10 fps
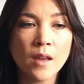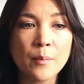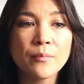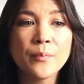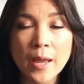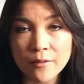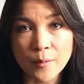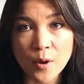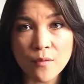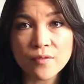I paid
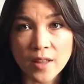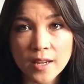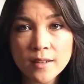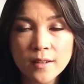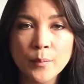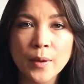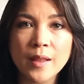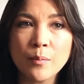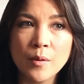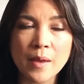for my own flight, but
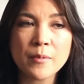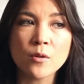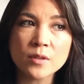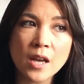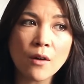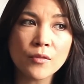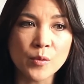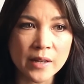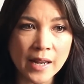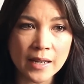they put me up in a hotel for
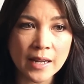one night,